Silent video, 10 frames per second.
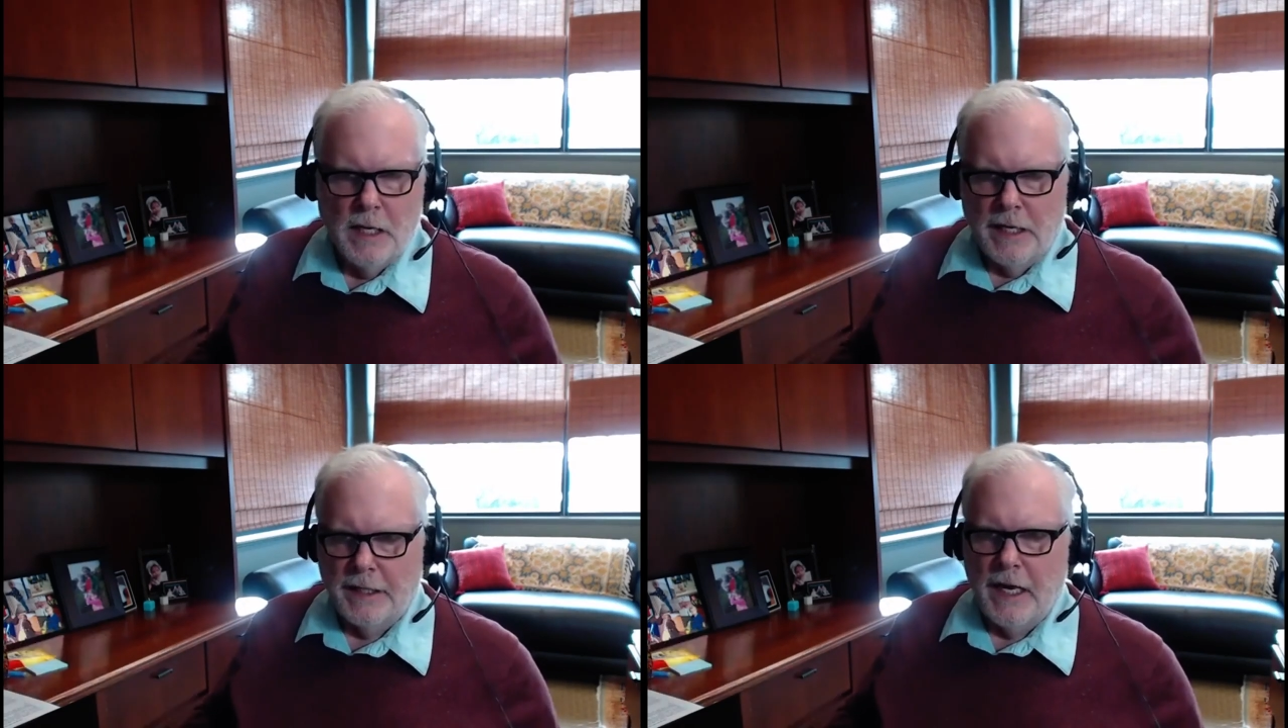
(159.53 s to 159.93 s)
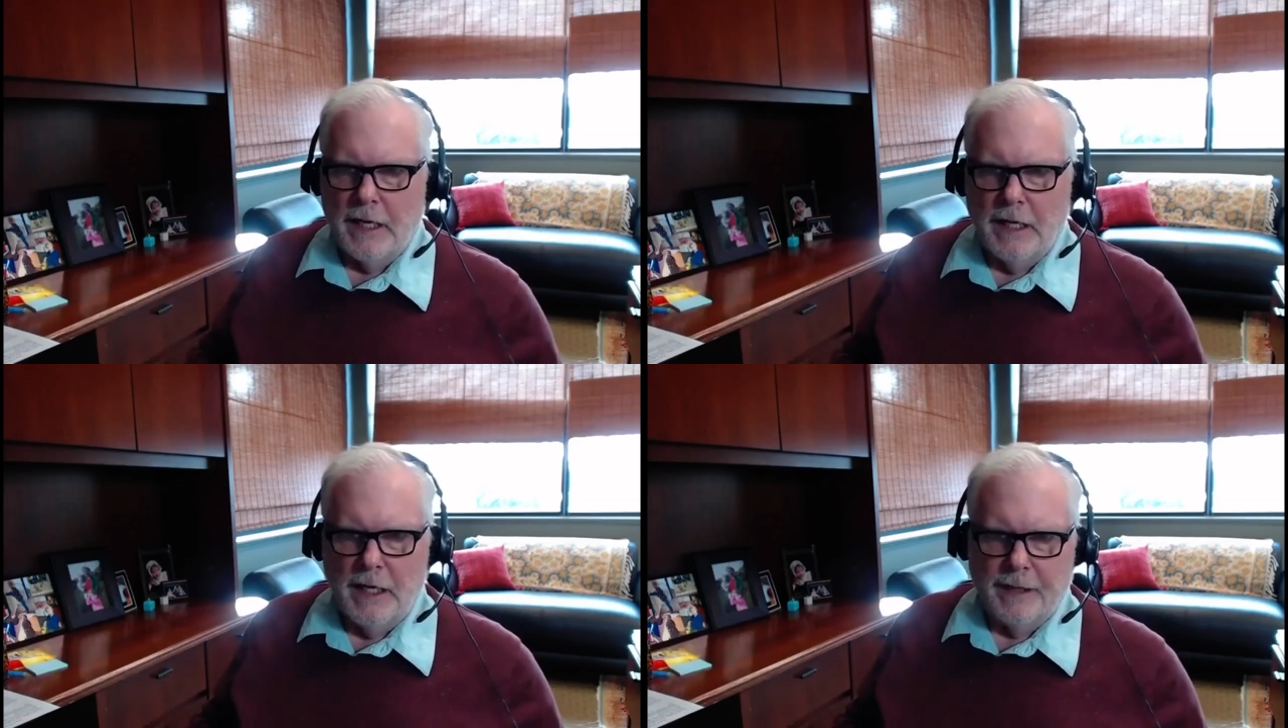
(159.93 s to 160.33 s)
They
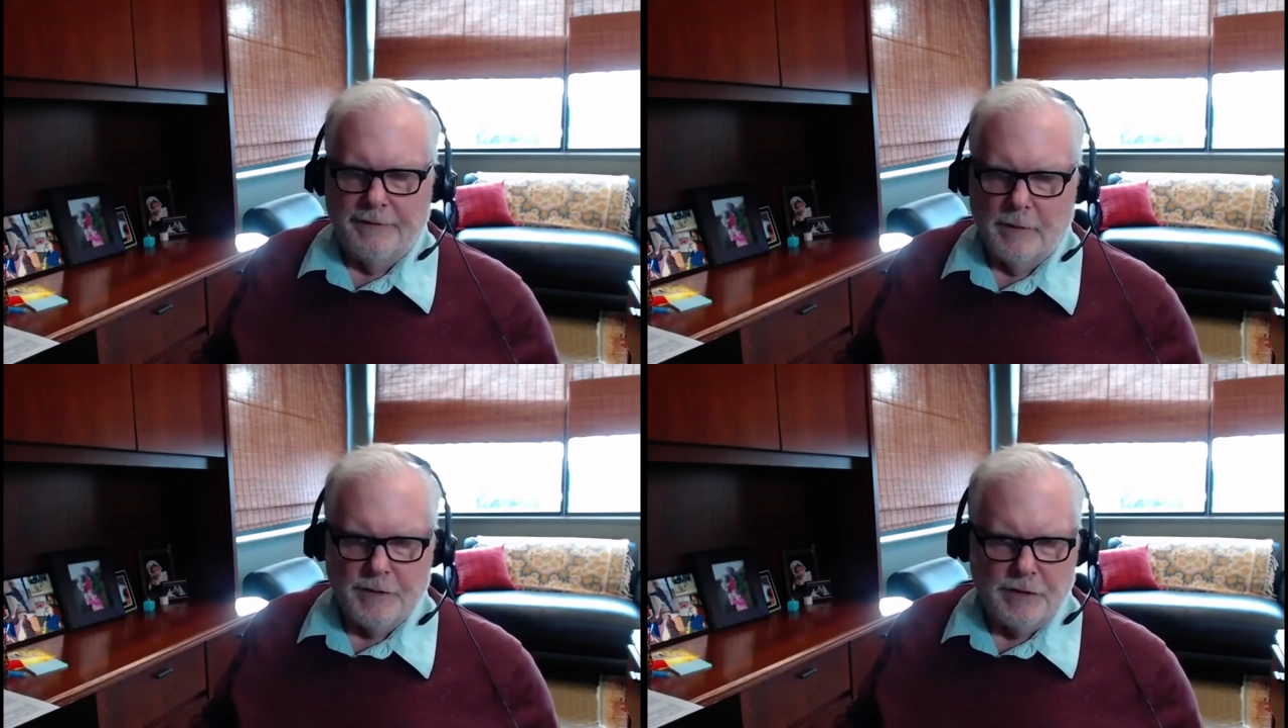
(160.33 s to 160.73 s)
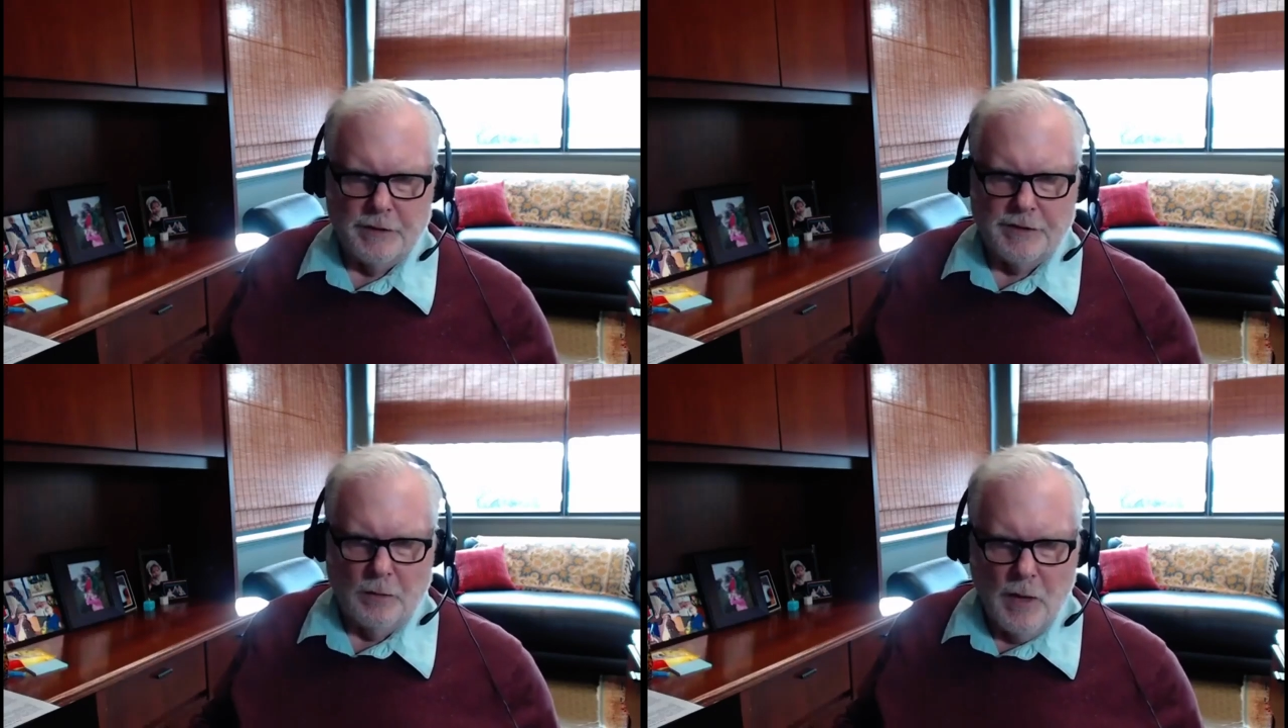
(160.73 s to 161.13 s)
can't get anything from it, so
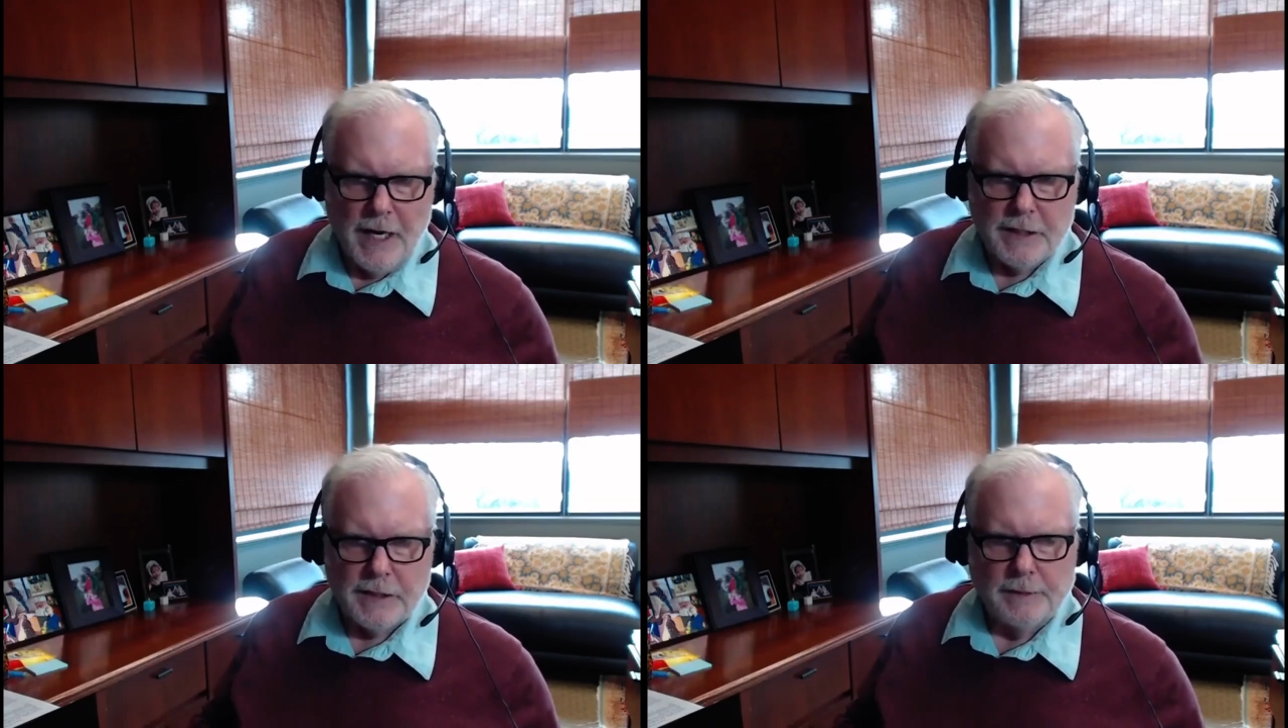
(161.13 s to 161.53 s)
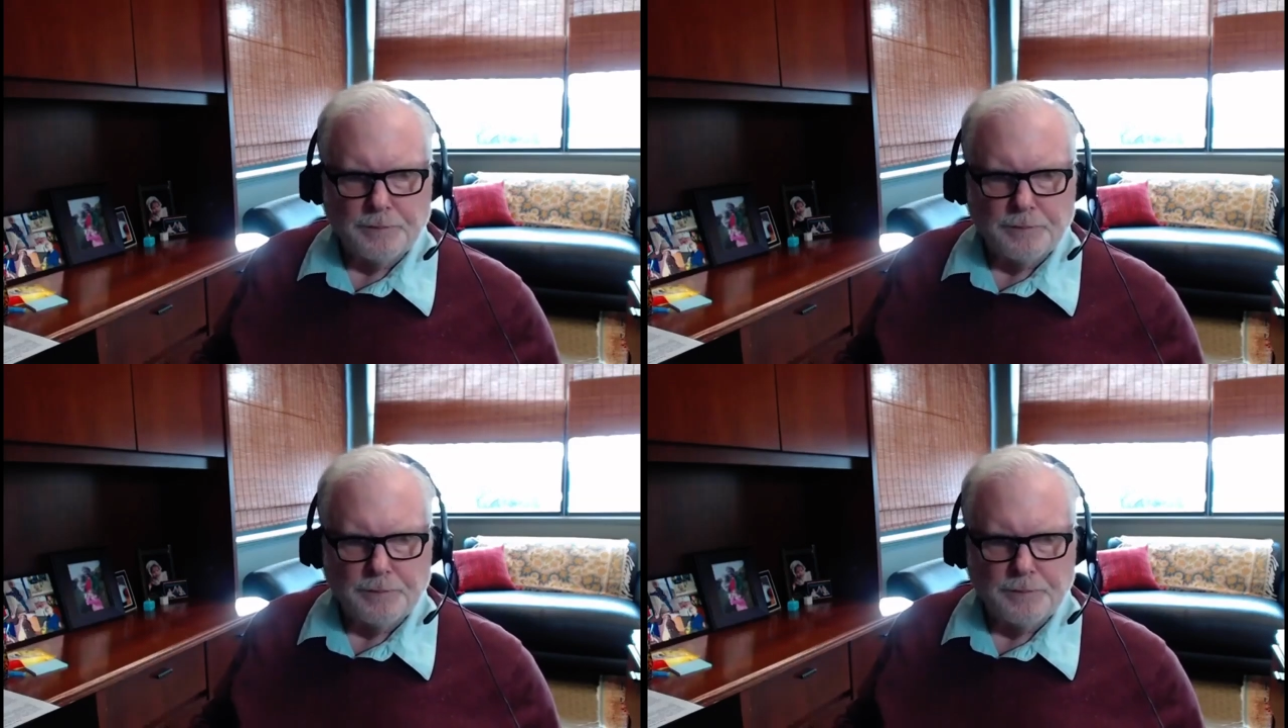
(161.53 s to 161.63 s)
it's a waste.